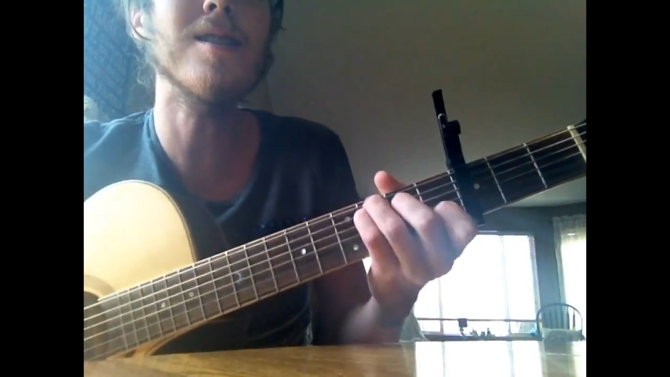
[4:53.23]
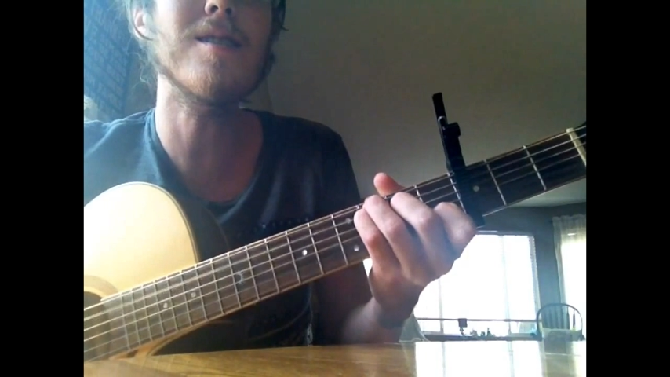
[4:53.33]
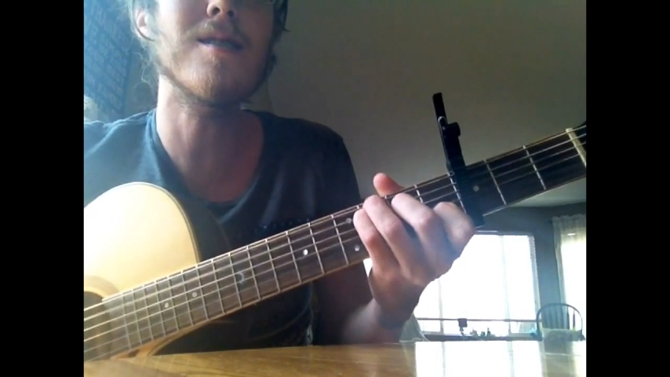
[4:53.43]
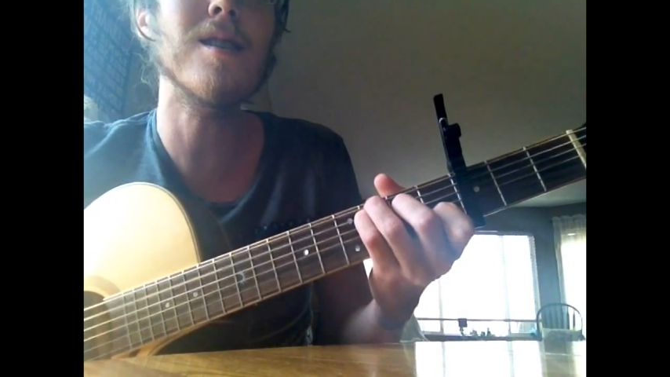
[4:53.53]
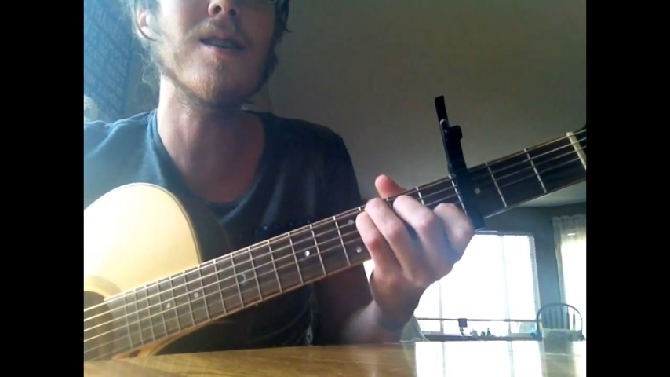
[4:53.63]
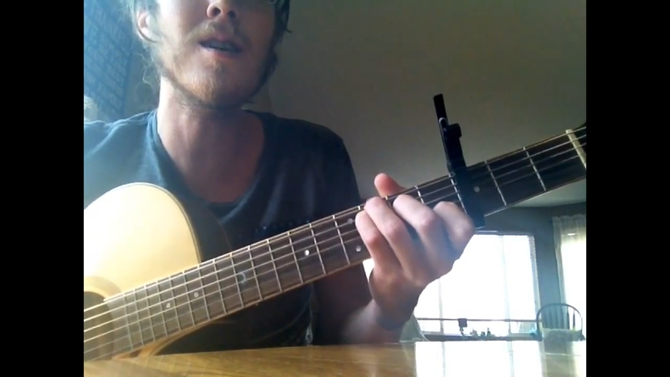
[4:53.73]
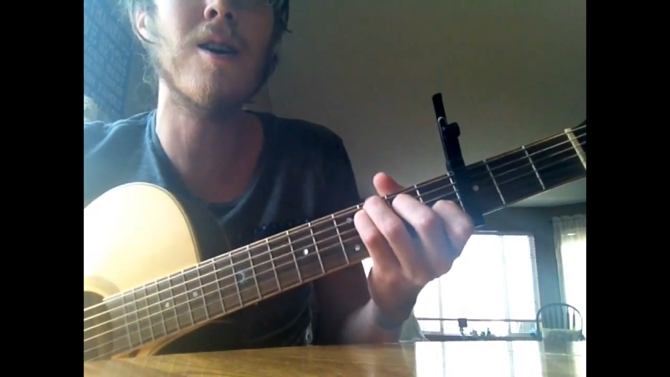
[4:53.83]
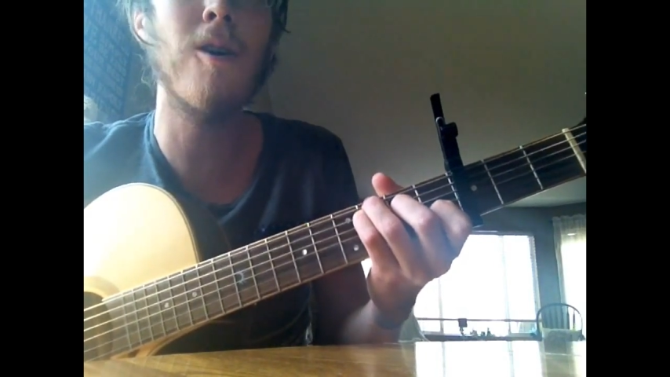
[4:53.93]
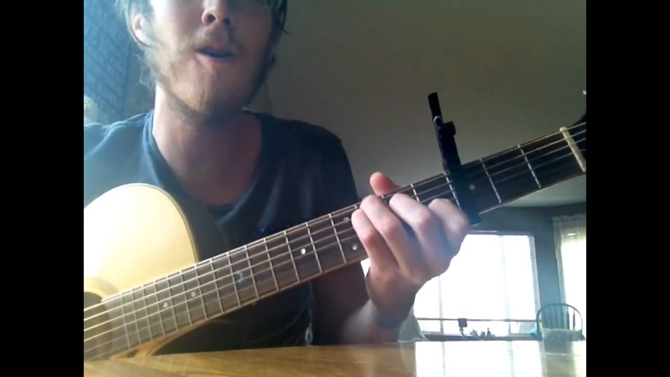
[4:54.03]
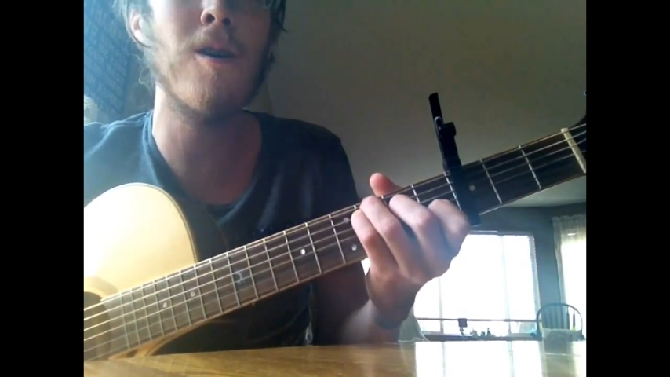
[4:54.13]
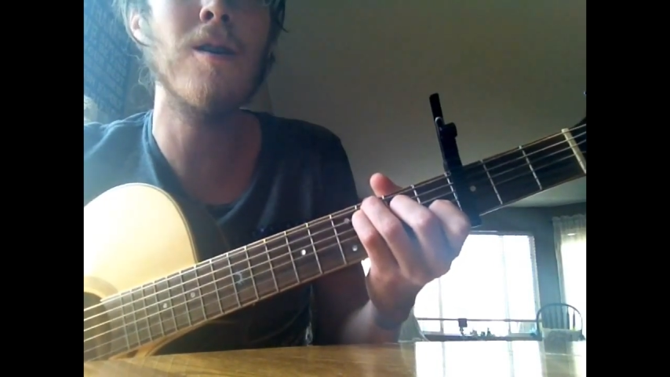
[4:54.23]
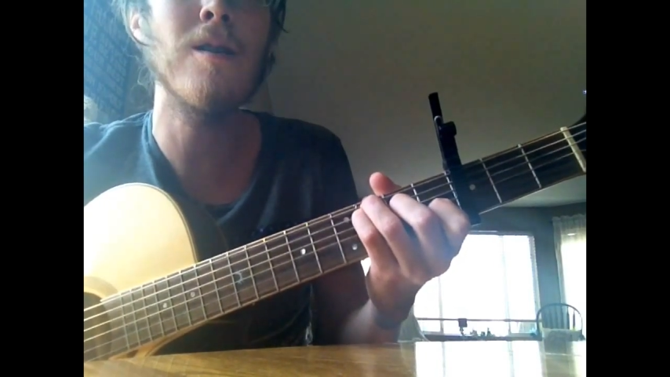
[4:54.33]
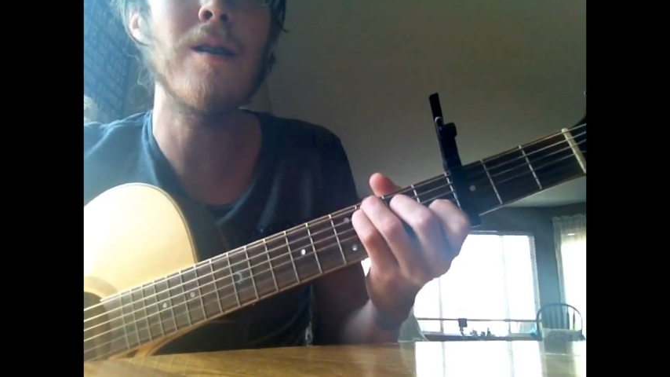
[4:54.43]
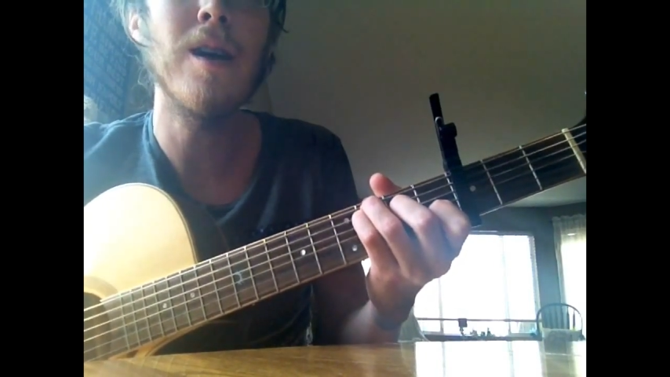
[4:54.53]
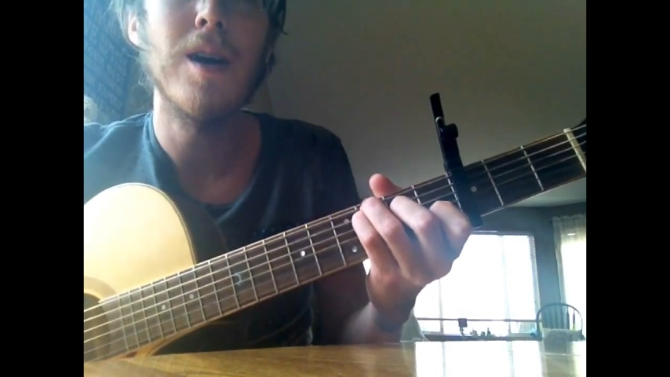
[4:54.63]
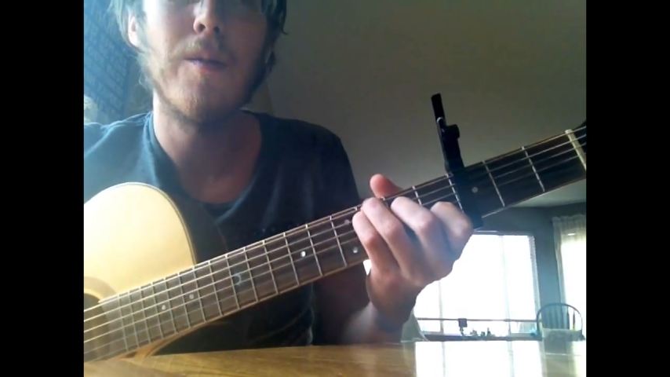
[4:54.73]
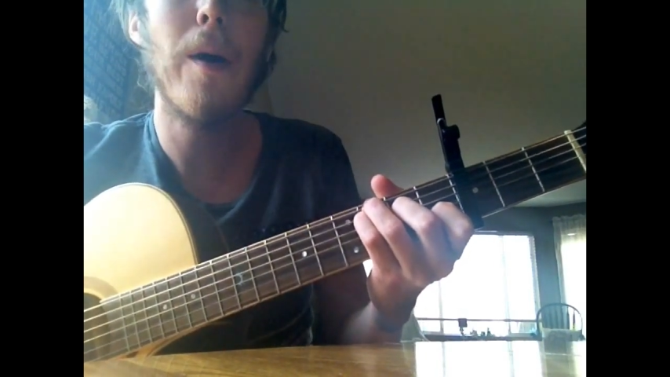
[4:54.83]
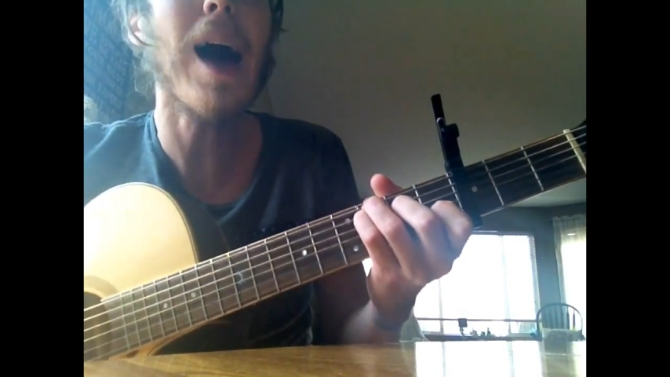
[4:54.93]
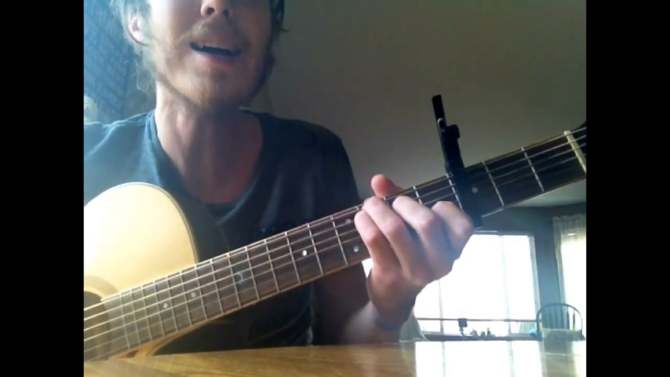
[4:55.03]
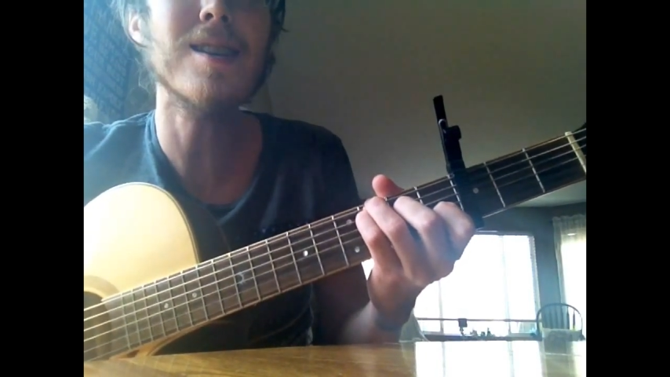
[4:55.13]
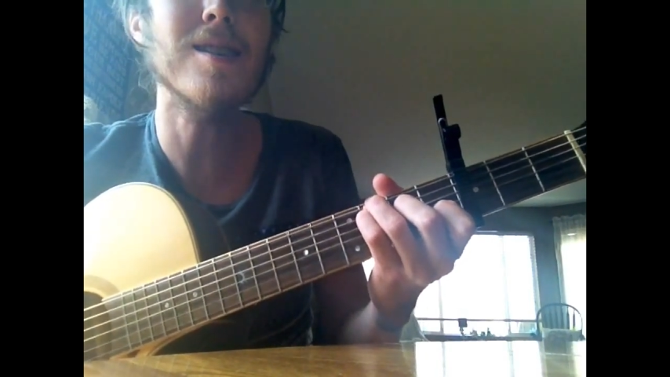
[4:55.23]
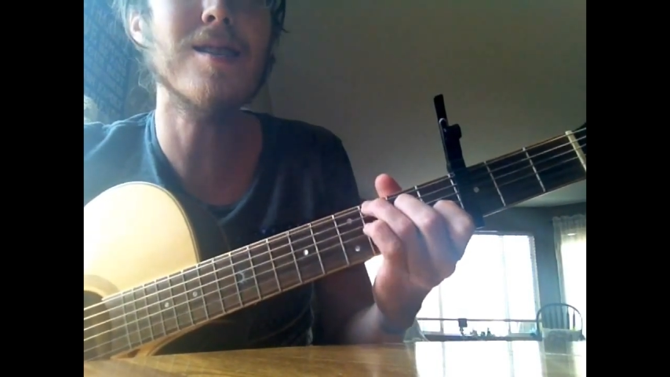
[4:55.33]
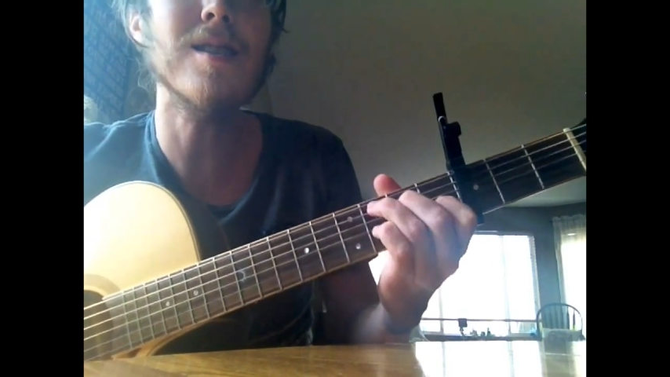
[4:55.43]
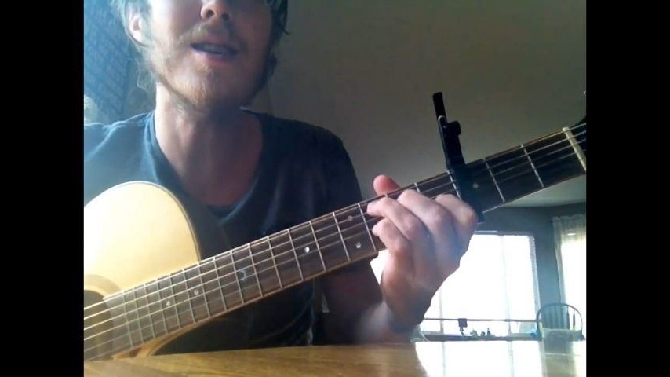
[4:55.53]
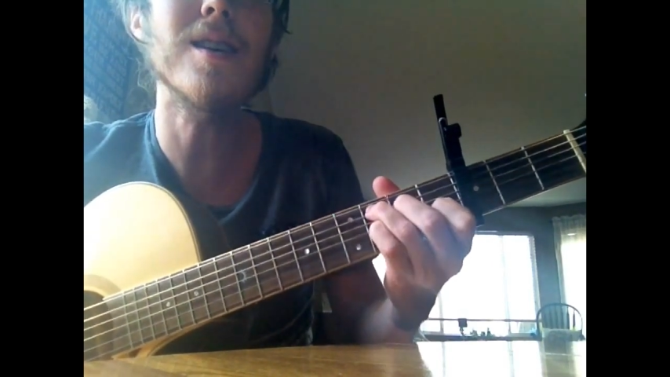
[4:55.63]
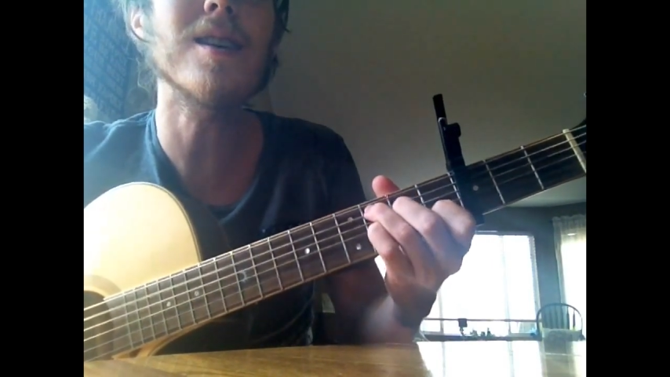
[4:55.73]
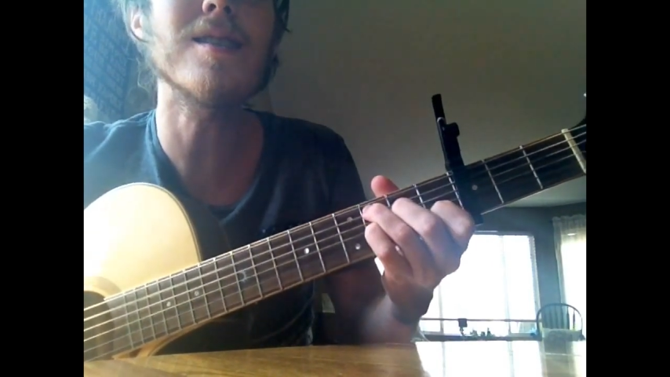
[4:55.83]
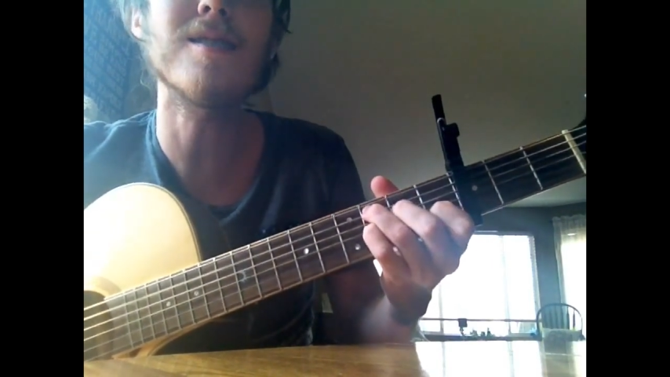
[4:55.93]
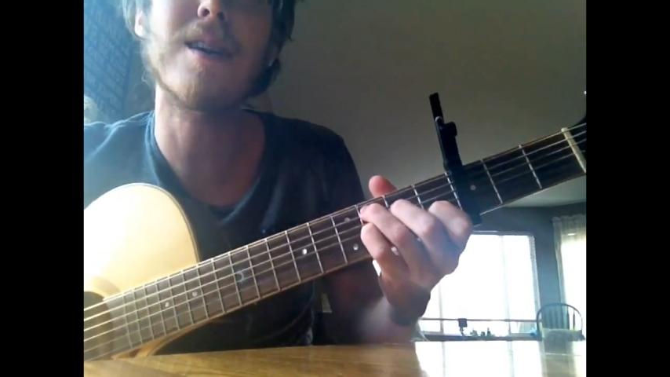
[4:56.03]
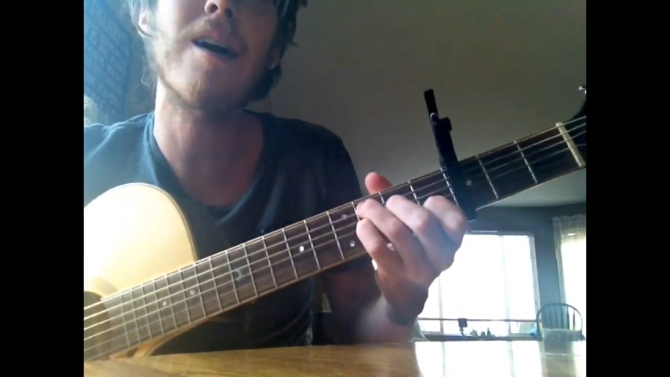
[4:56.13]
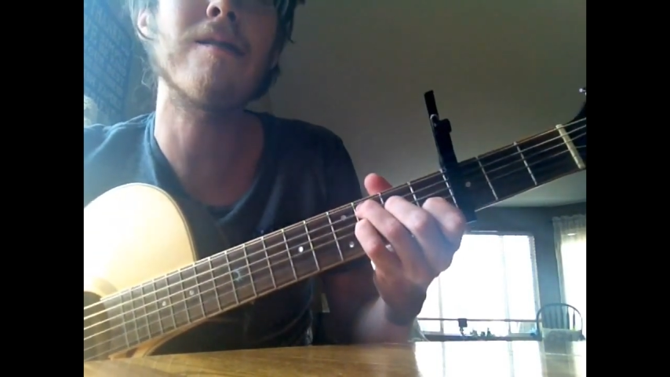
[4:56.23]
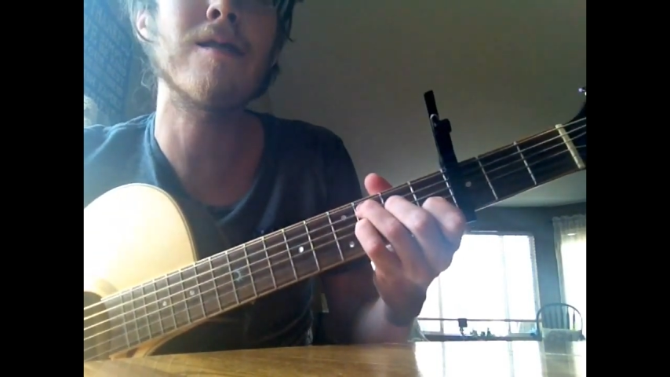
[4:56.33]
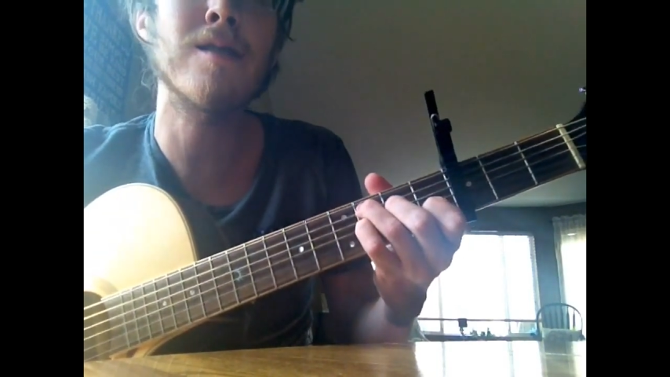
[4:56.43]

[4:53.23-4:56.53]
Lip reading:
Nobody's mouth can be seen.